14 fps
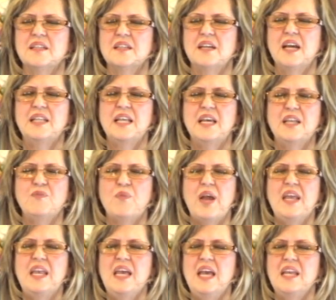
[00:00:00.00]
and then
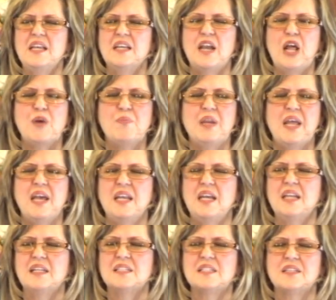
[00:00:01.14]
radiating and
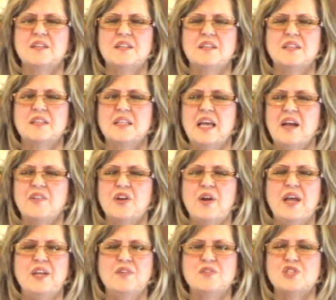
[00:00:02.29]
emanating until their
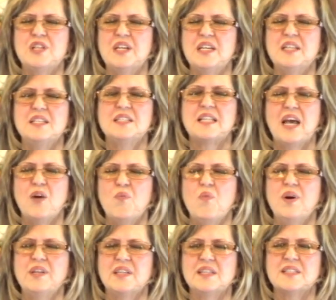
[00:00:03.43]
energy is that
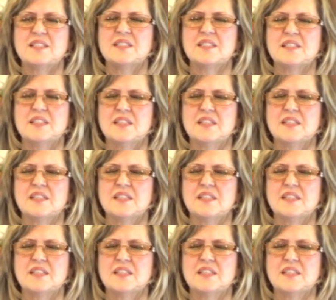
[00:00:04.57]
oneness.